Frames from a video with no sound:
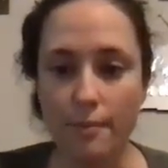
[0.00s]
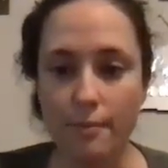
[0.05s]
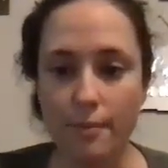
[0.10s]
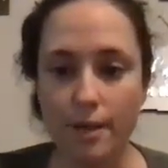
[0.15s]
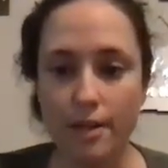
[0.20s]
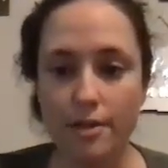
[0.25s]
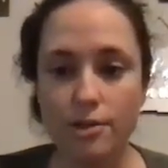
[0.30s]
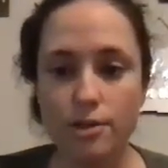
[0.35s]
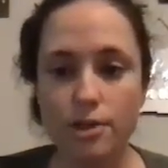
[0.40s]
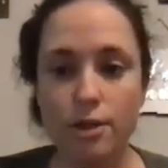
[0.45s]

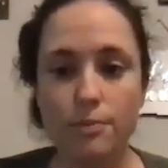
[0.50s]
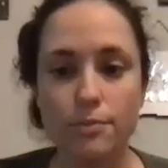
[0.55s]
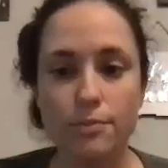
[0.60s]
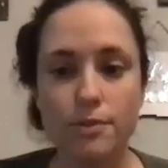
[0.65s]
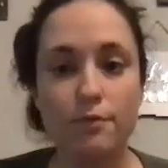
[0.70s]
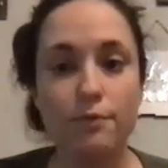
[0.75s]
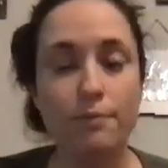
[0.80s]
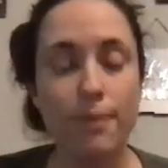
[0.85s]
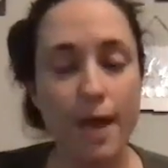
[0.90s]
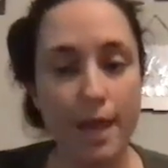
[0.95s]
In terms
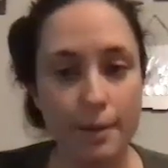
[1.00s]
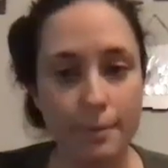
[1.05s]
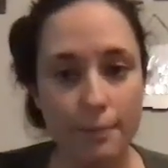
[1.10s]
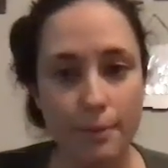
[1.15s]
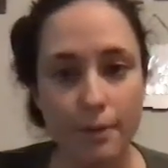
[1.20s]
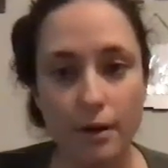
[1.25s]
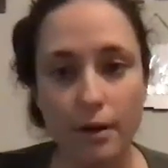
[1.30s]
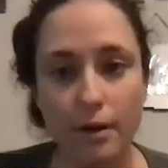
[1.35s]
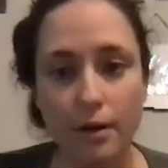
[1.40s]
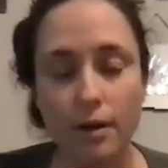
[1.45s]
of
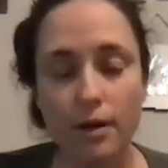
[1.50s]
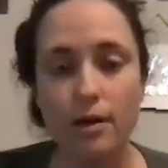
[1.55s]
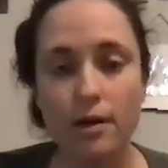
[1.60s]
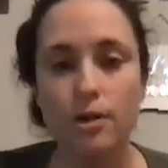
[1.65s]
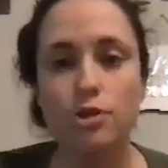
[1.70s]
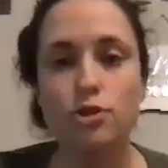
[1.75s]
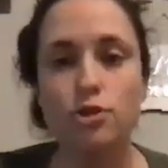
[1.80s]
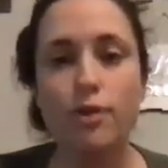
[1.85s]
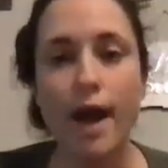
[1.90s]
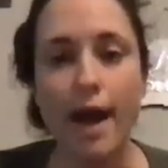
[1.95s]
paper,
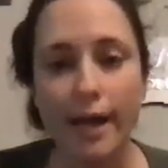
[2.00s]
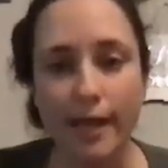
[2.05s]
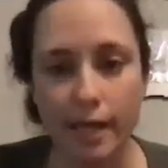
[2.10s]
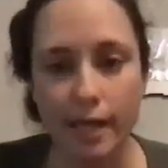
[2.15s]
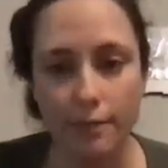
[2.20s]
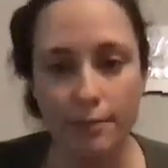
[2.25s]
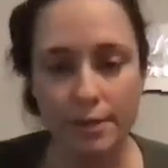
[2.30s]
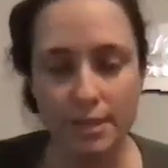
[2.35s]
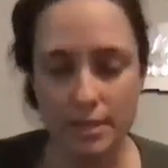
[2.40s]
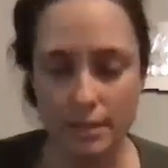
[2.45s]
try to
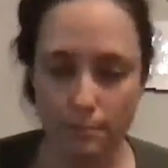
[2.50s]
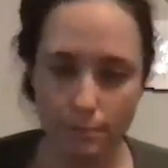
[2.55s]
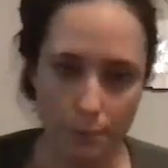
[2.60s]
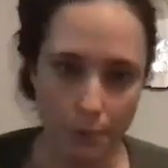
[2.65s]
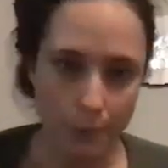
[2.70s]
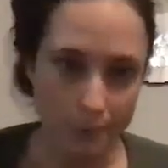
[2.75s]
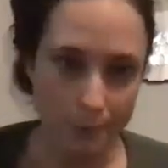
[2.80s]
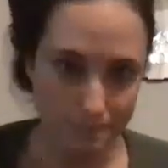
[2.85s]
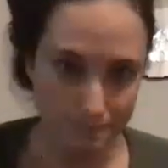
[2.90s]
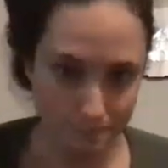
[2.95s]
keep it
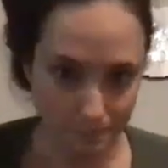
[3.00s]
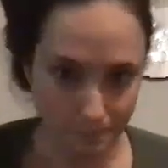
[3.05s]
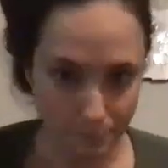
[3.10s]
simple.